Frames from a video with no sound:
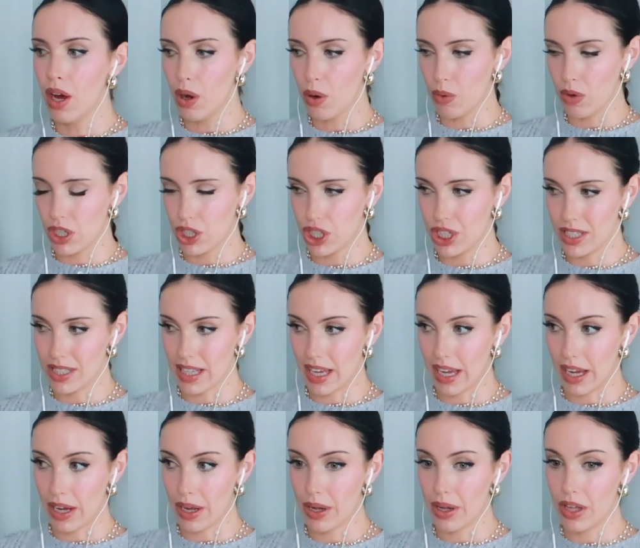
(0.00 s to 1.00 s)
where she's
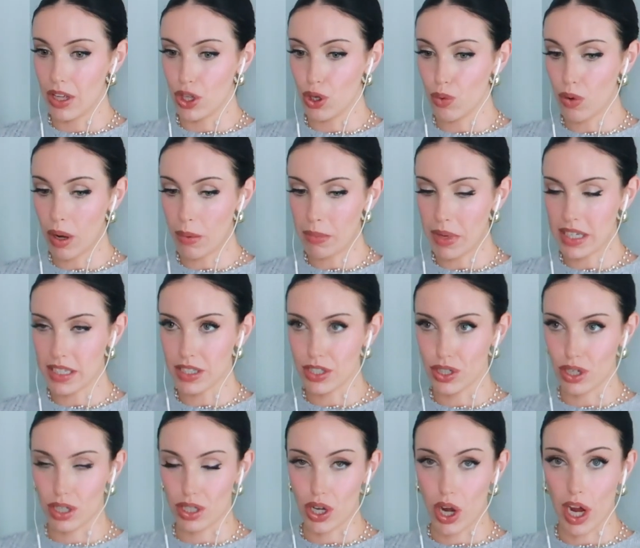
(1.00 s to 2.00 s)
like, you want men to
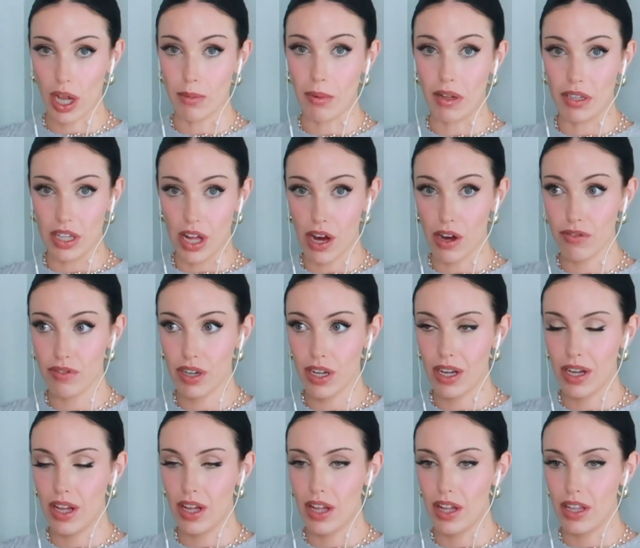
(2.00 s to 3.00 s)
start talking about love?
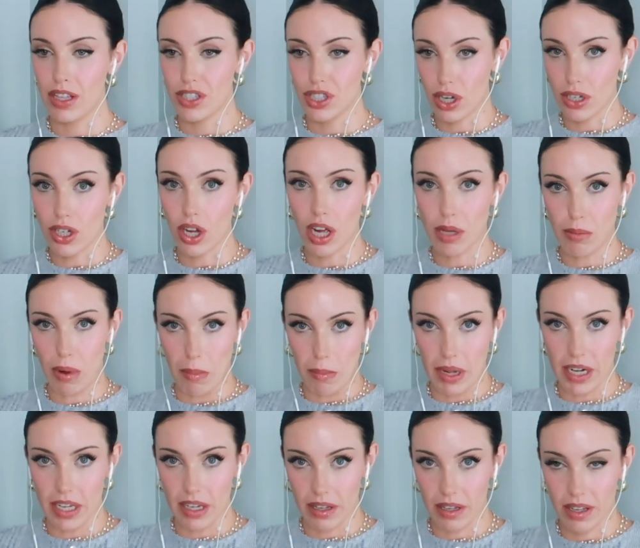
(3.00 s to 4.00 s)
Start talking about
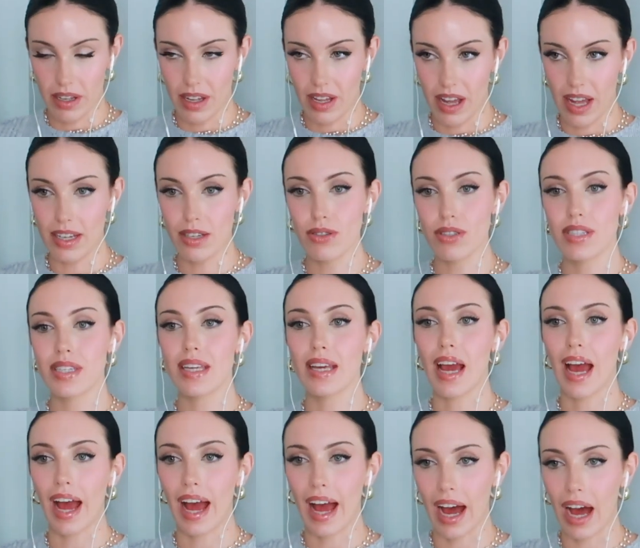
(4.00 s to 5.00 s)
money. And you'll
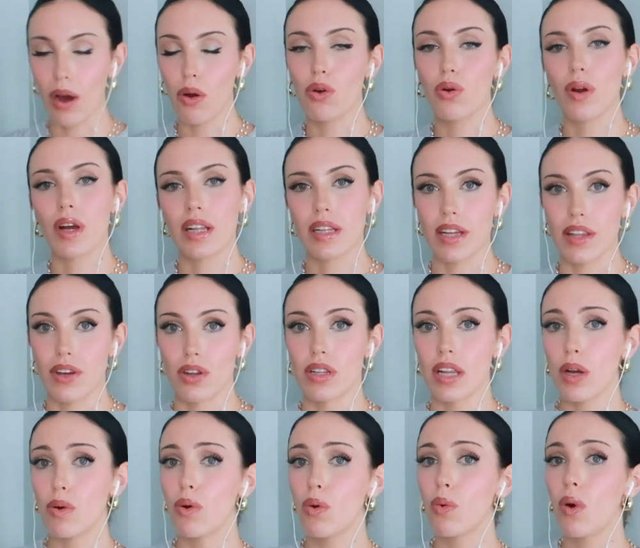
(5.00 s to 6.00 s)
see how quickly they're
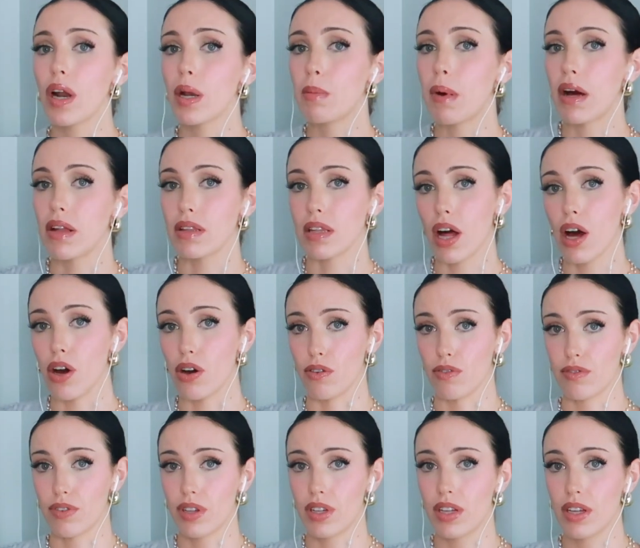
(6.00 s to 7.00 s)
like, well, what about
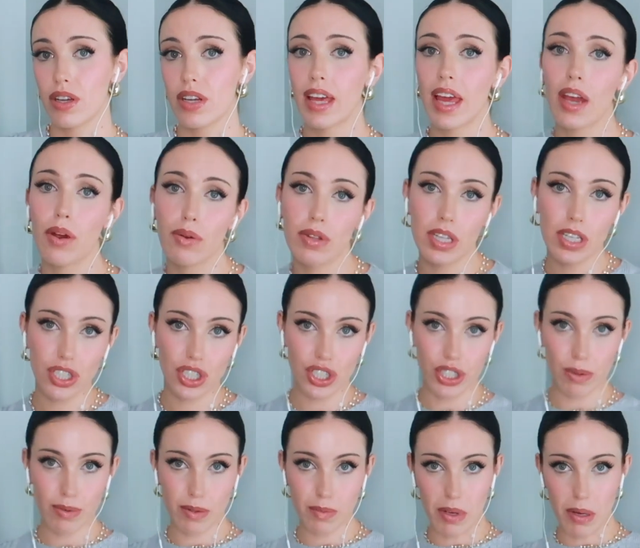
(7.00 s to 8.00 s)
love? Can't
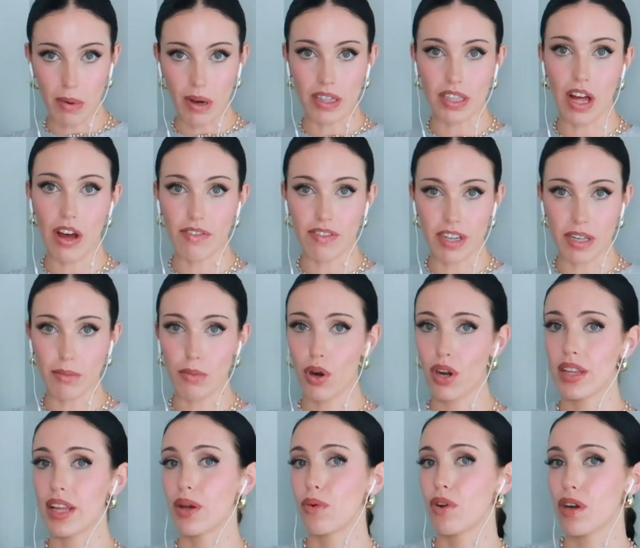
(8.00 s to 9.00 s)
relationships be about love
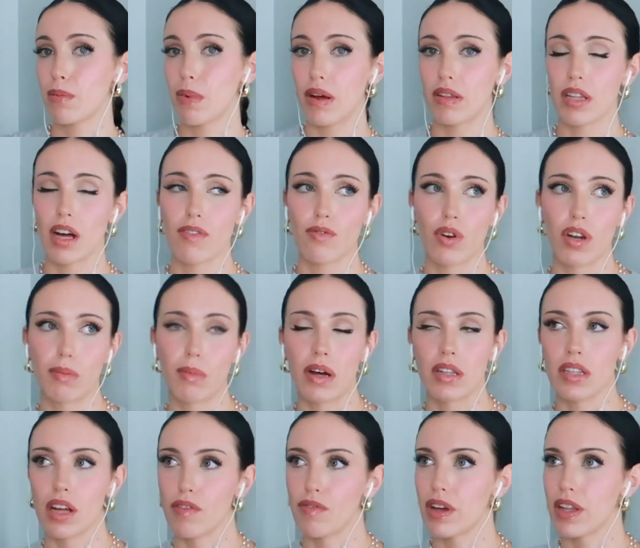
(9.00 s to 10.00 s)
anymore? Like, what about love? What
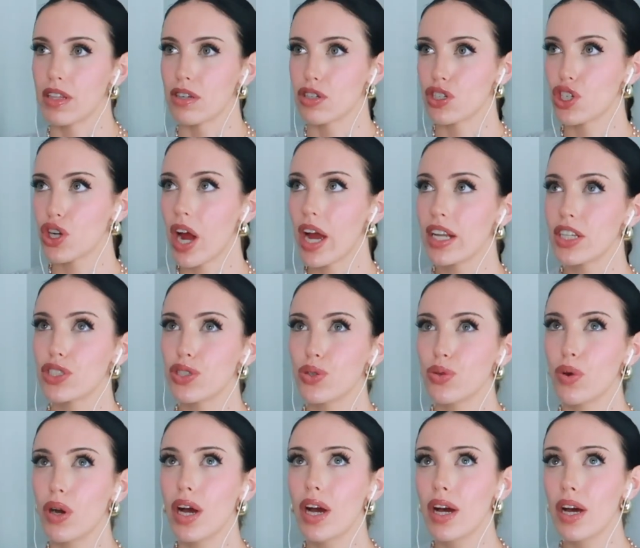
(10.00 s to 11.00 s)
about love? And they're trying
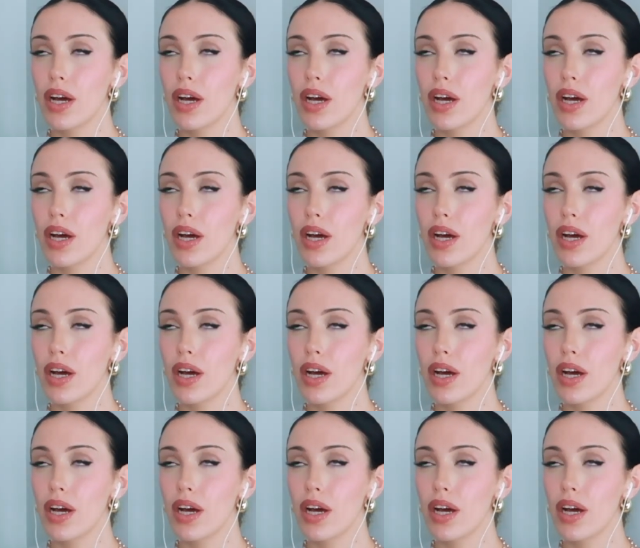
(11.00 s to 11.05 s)
to